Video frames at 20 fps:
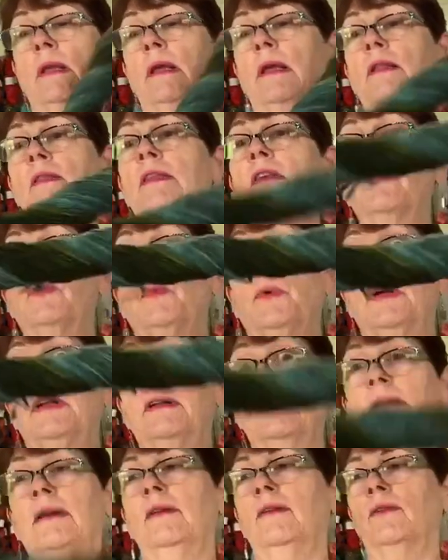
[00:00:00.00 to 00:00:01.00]
this
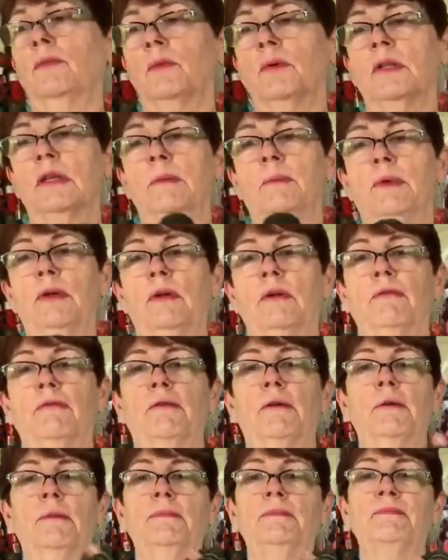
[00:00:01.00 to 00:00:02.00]
one is really
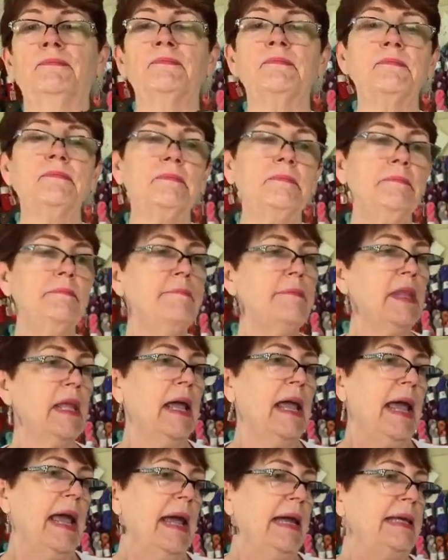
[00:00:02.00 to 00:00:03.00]
beautiful.
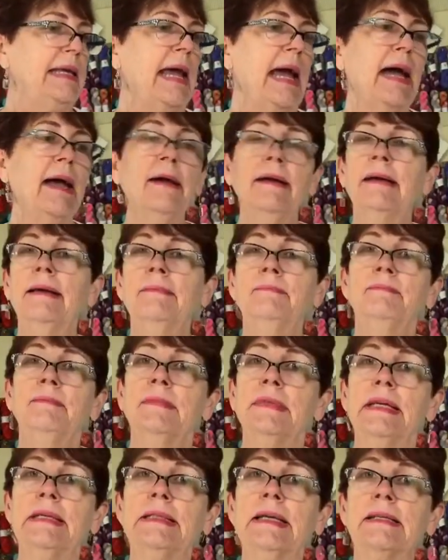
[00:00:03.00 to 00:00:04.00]
Yeah,
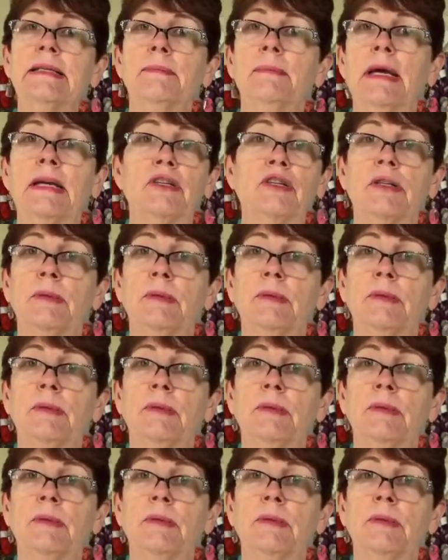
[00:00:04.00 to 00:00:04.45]
it doesn't match the